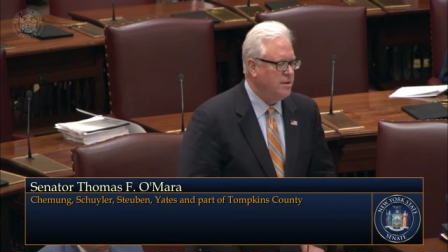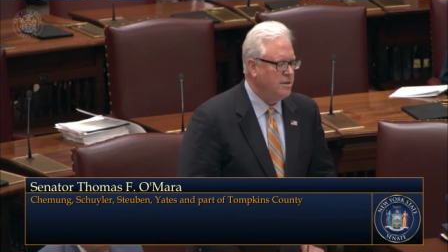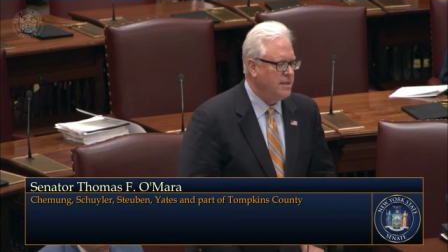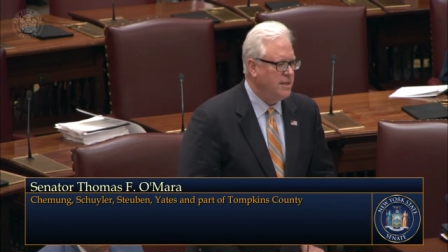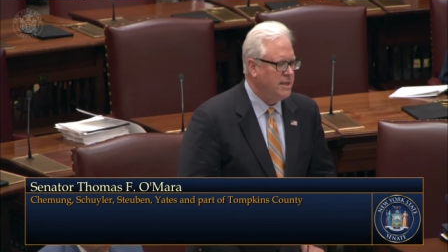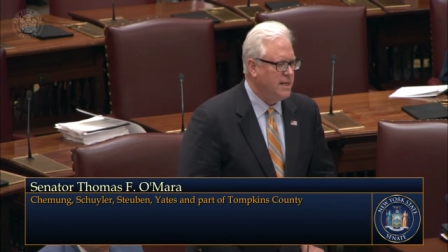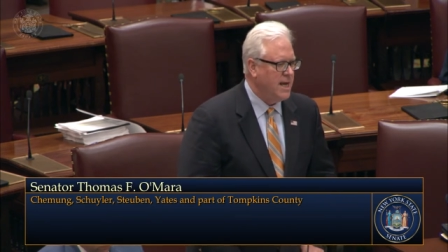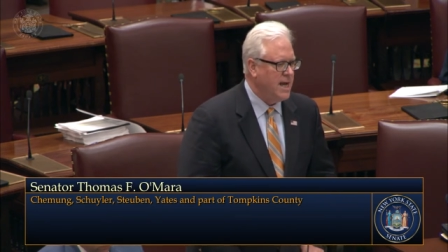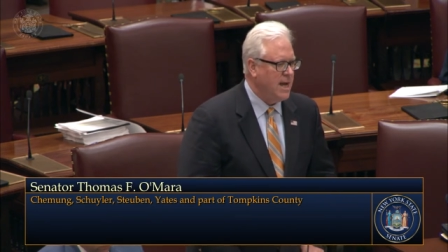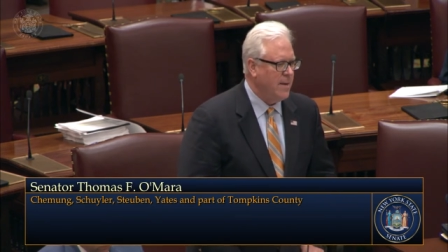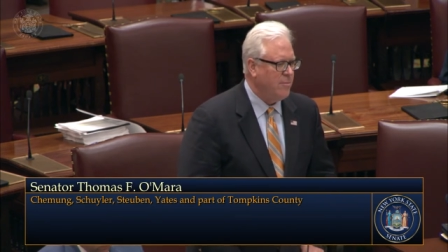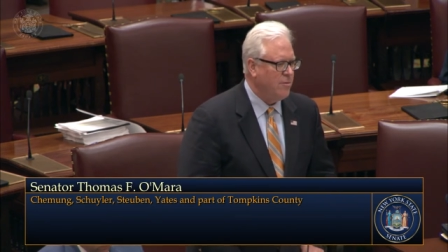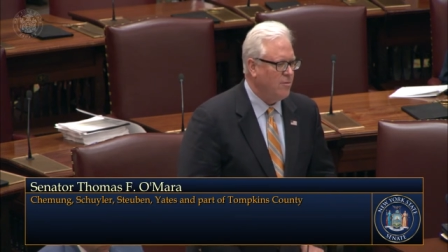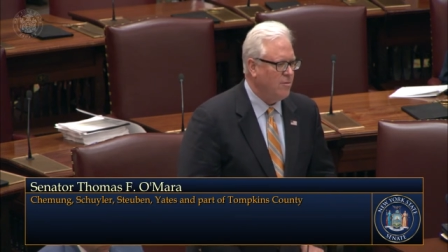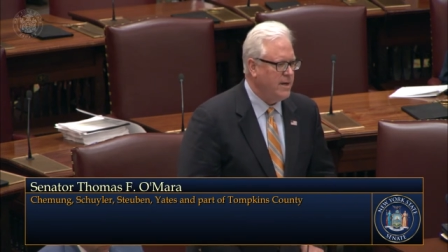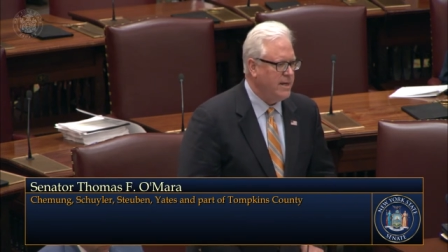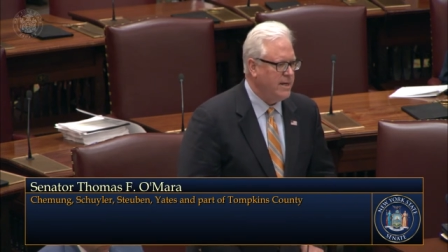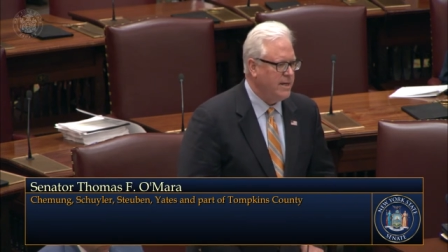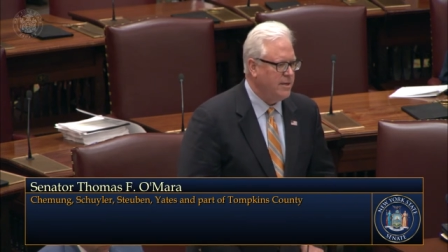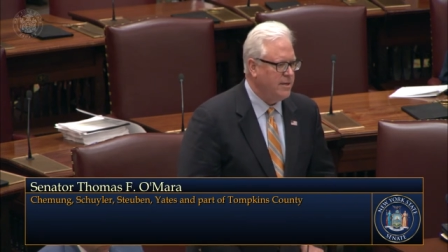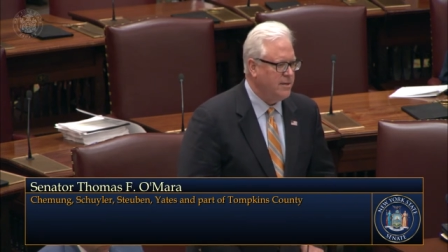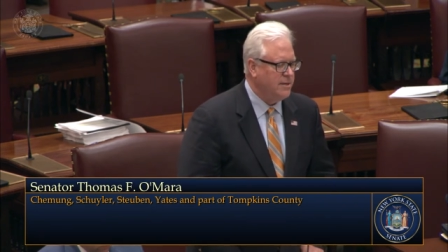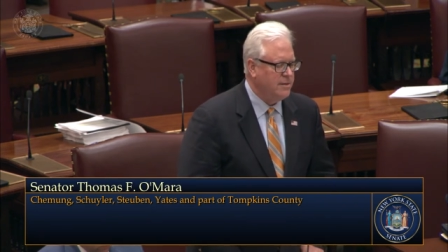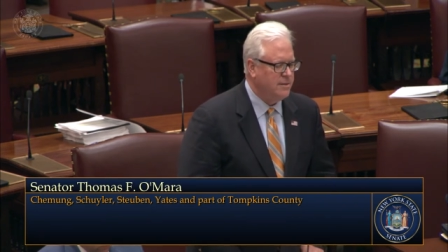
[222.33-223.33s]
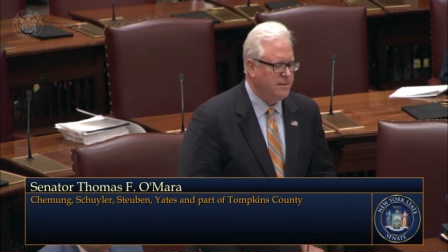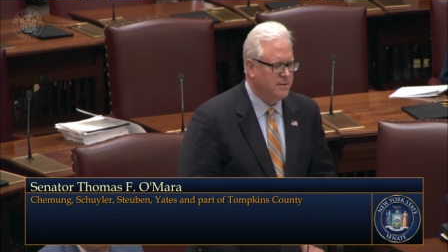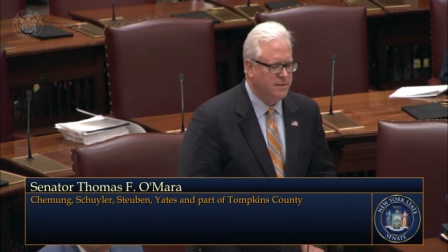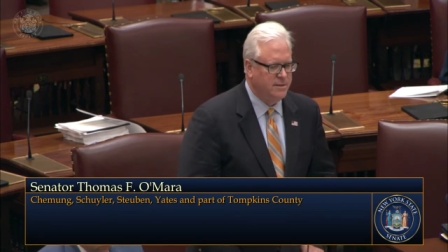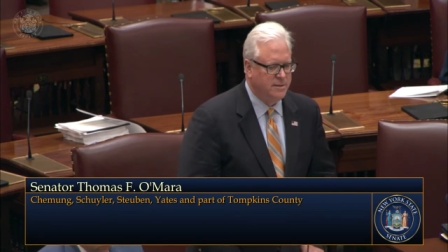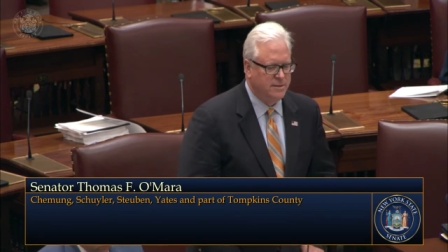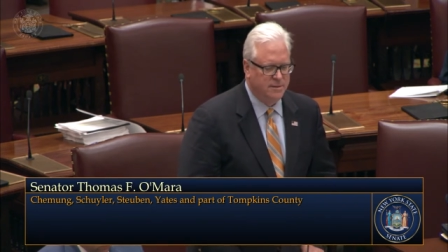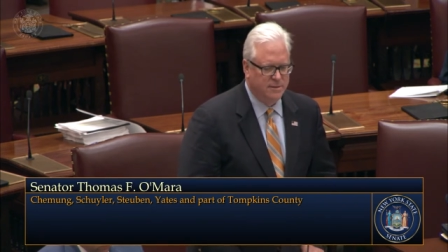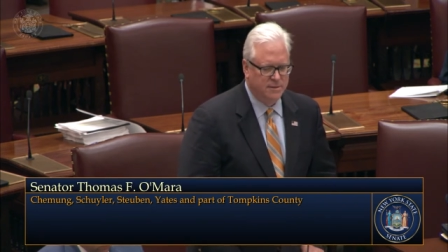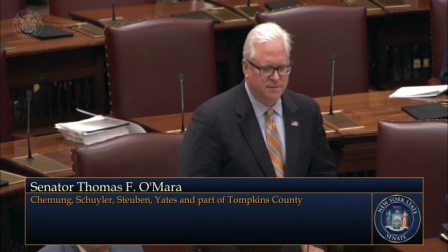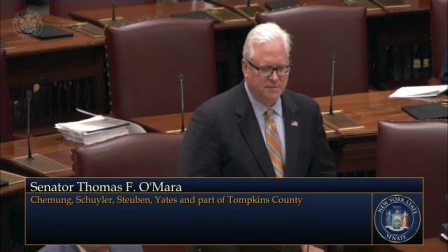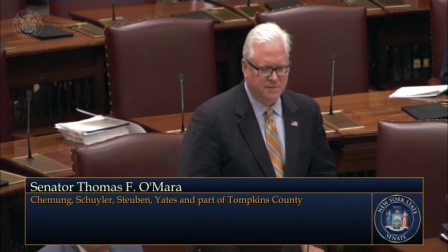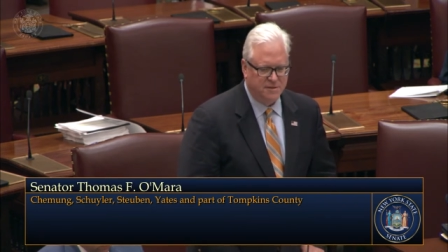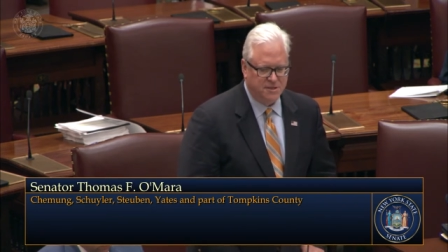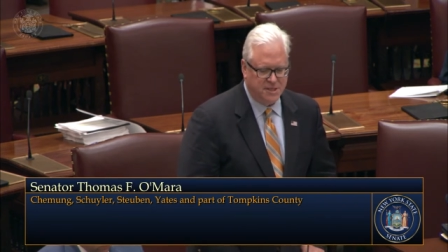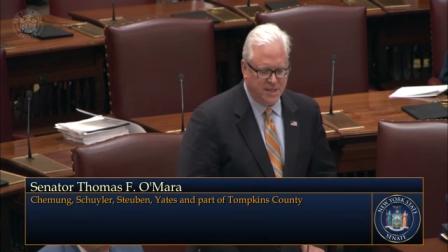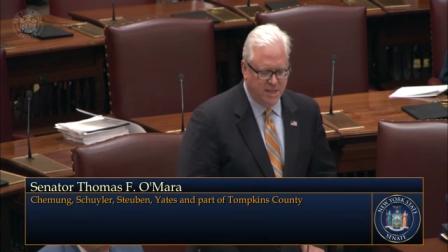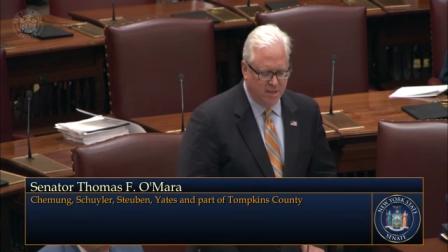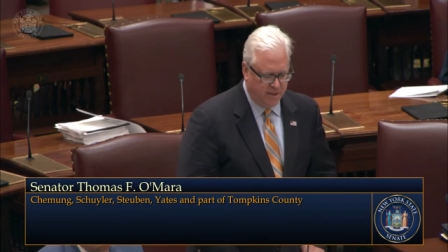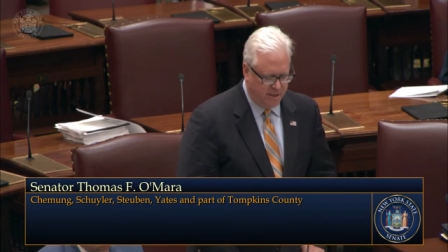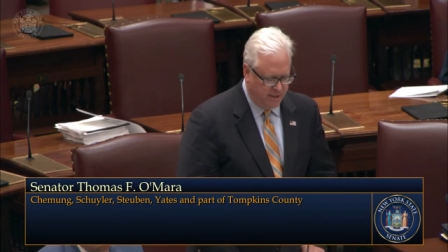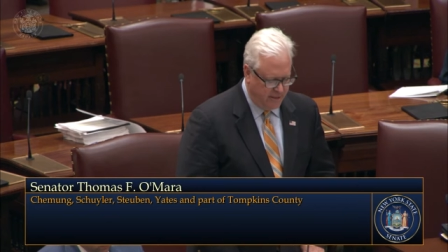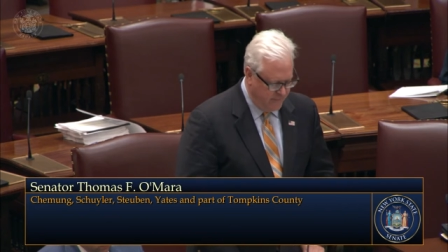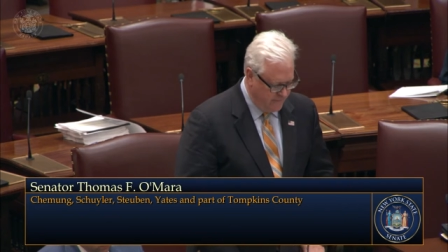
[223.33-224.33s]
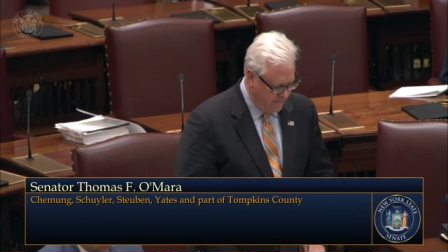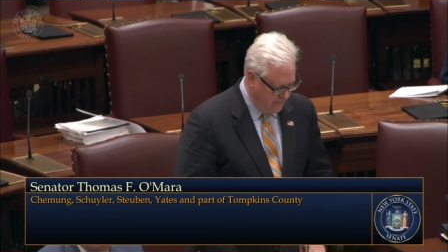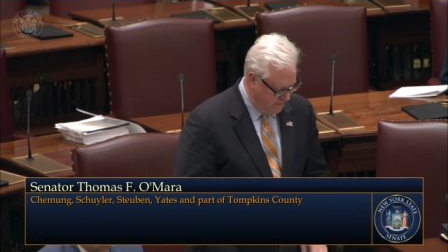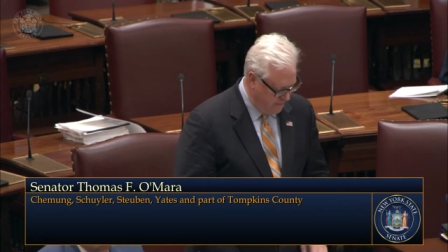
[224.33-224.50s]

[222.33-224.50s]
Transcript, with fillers: and operated facility